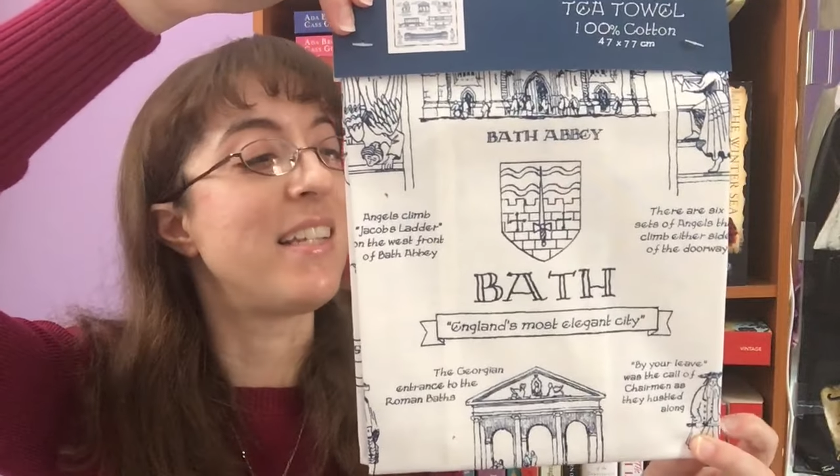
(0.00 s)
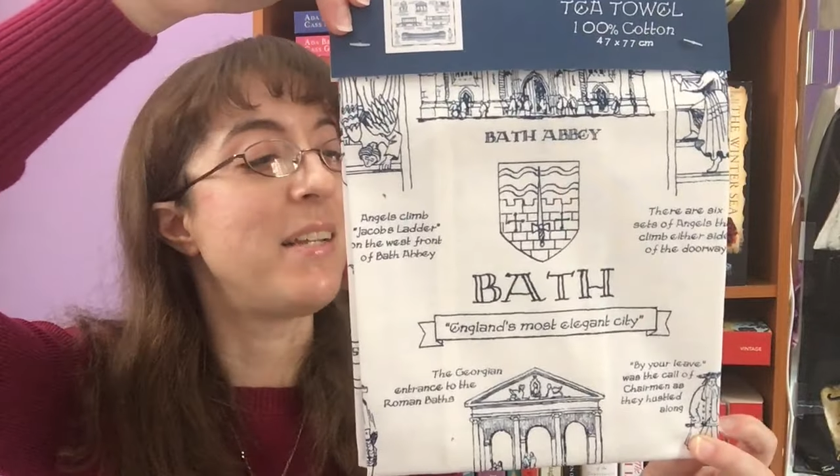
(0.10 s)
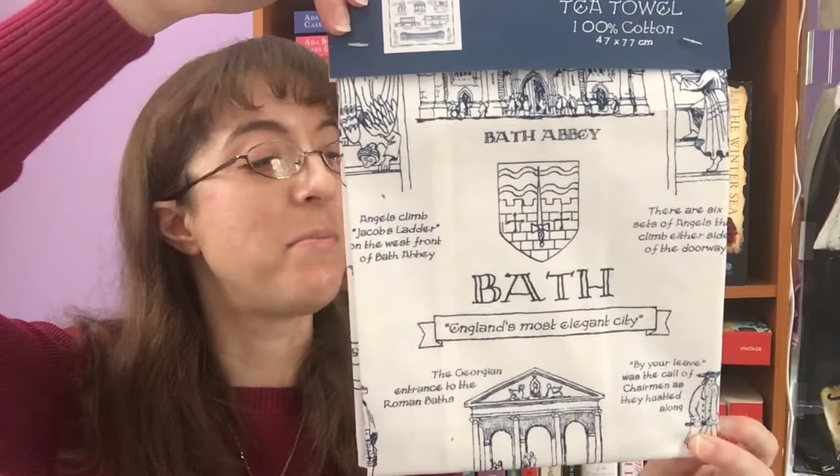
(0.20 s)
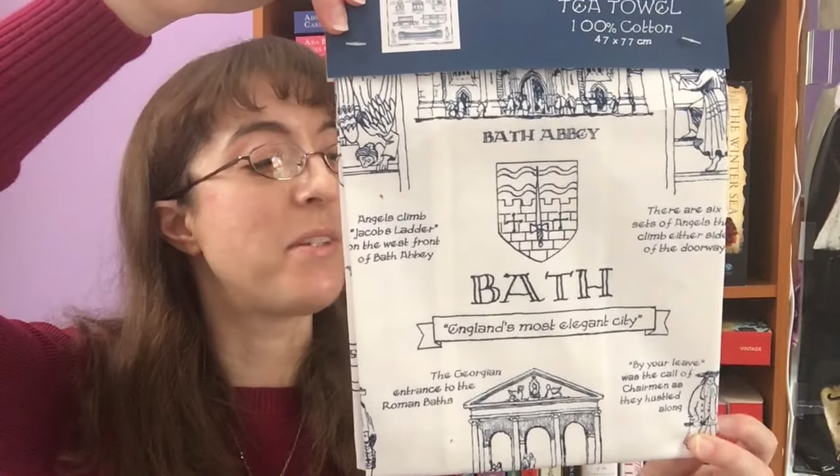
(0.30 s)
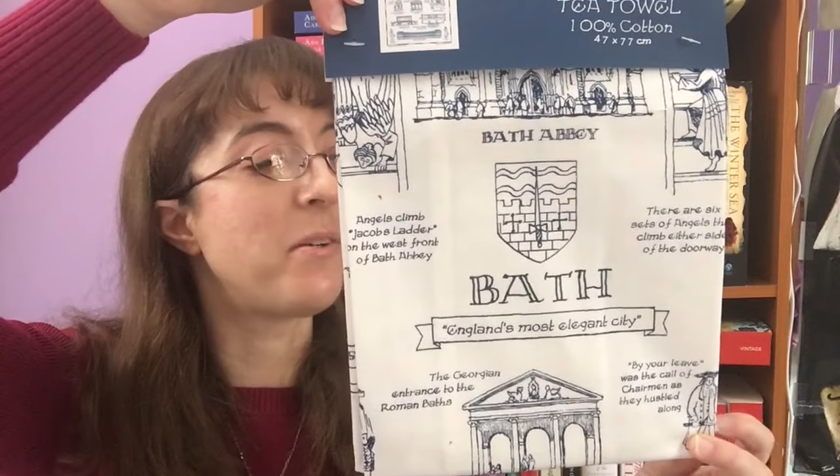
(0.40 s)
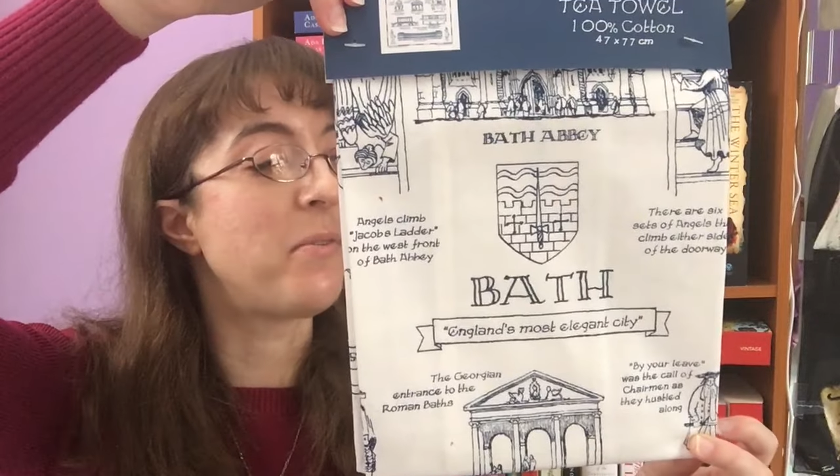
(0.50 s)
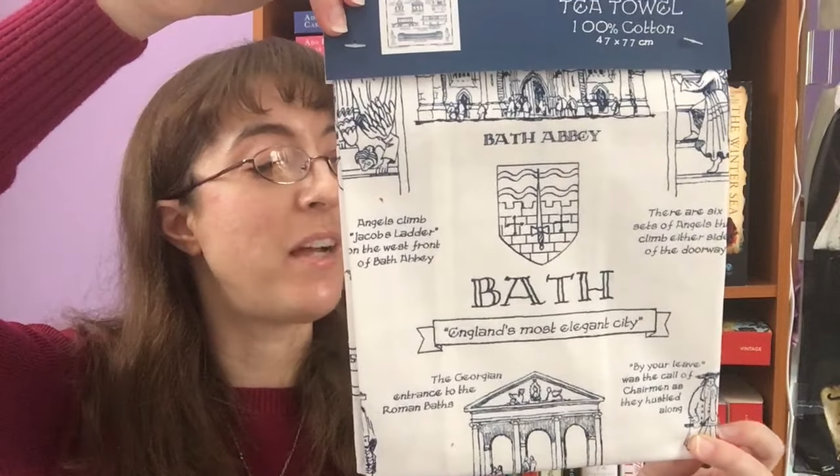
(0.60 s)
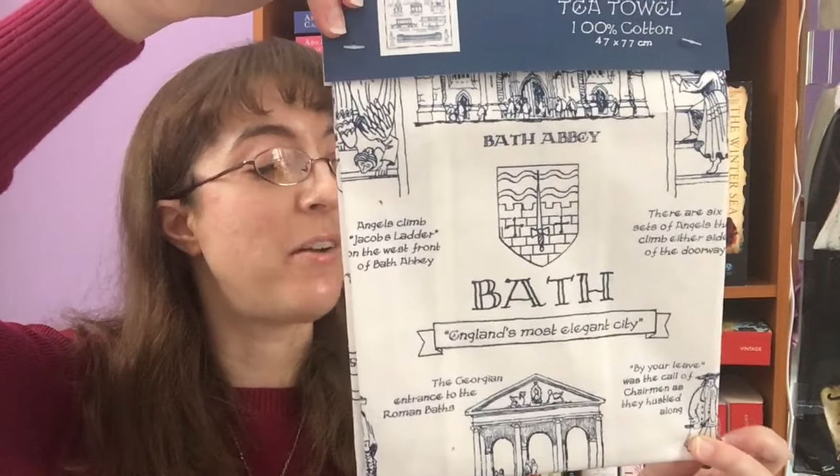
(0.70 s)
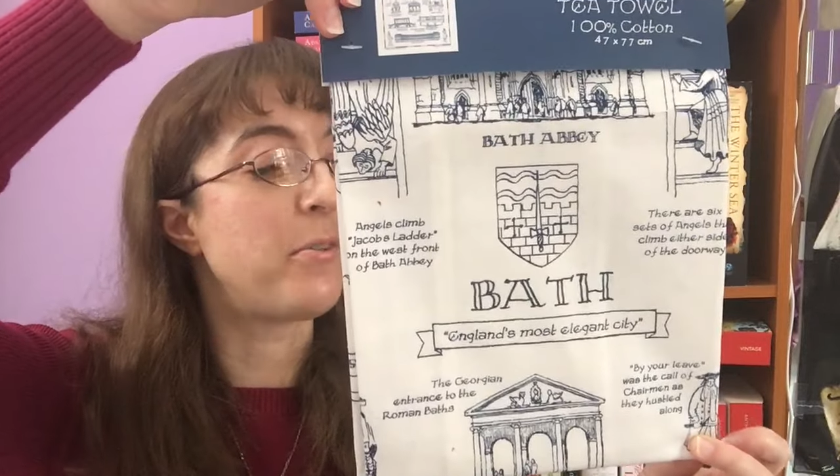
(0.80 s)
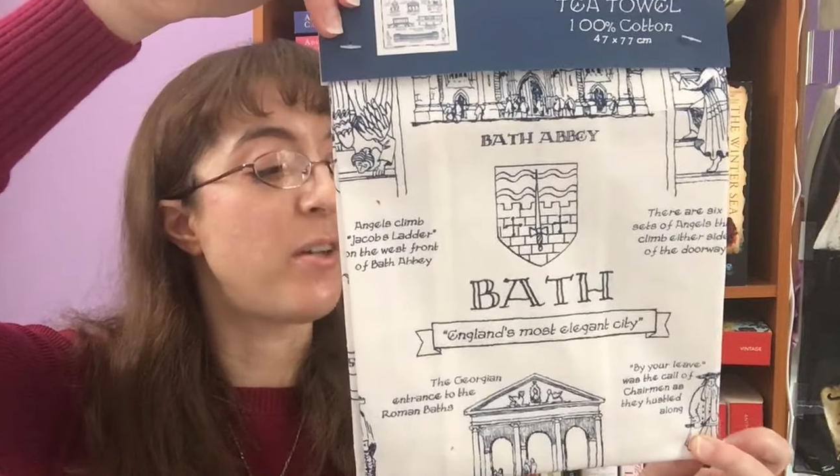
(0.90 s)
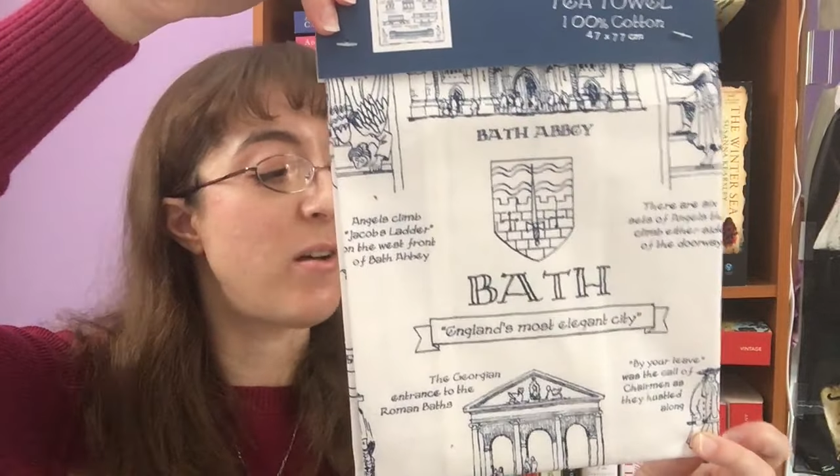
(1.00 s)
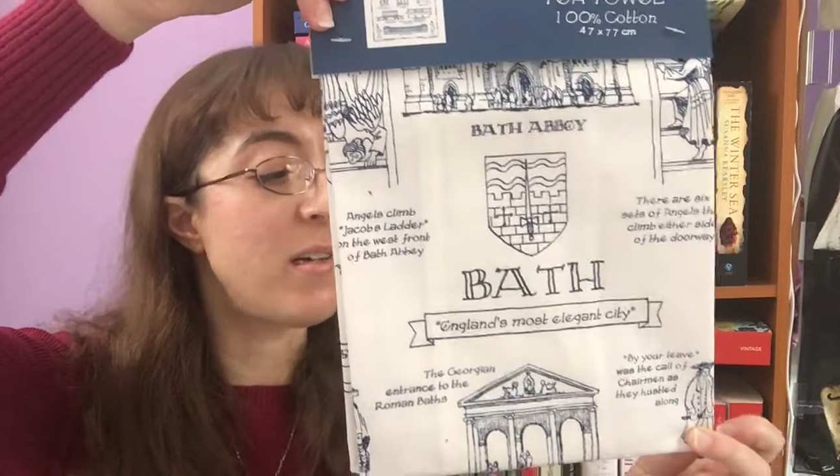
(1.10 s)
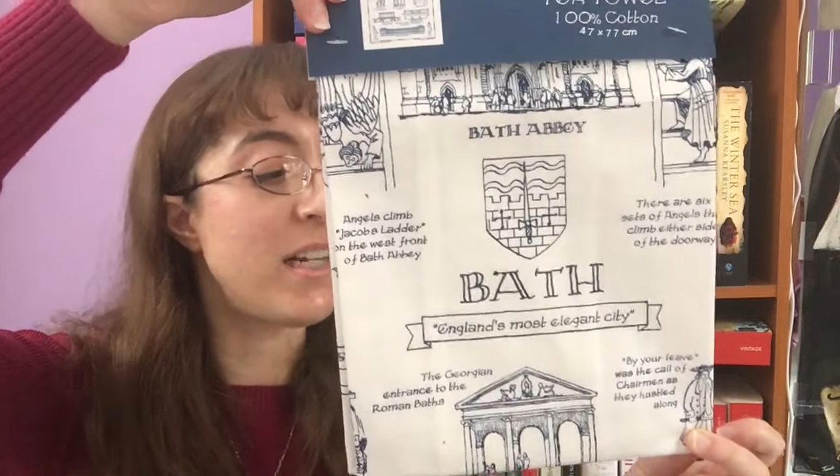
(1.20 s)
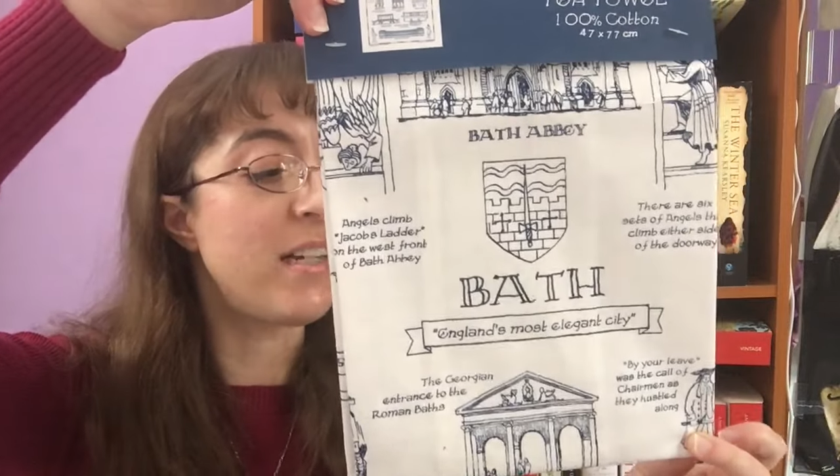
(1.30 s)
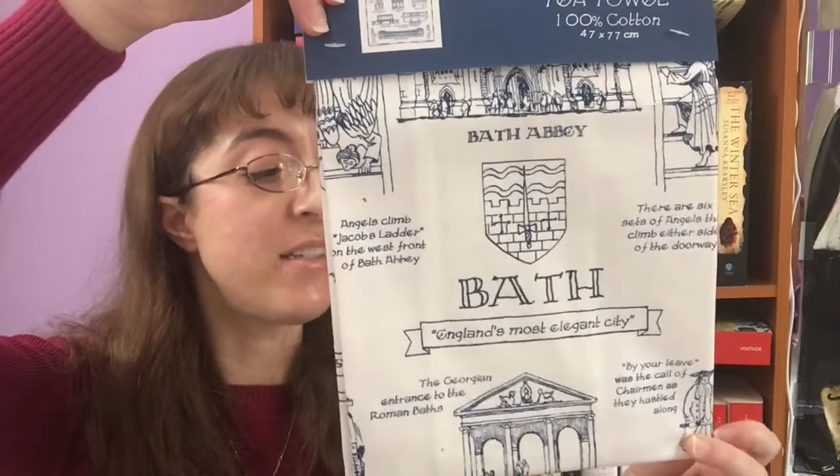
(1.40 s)
themed around all
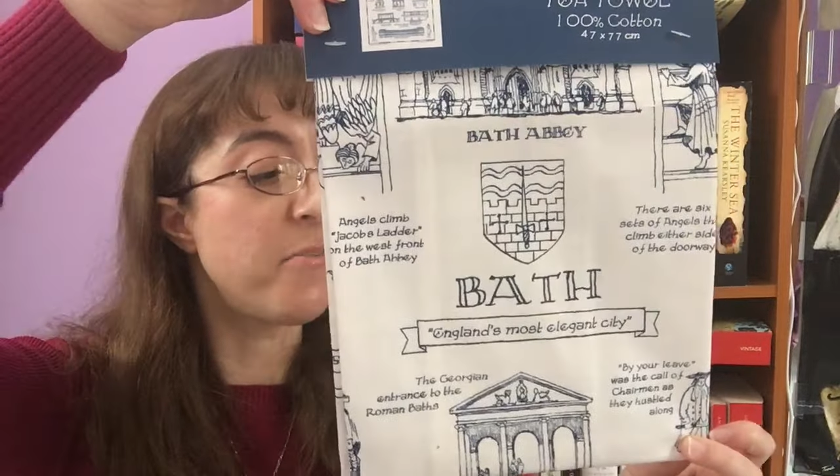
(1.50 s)
kinds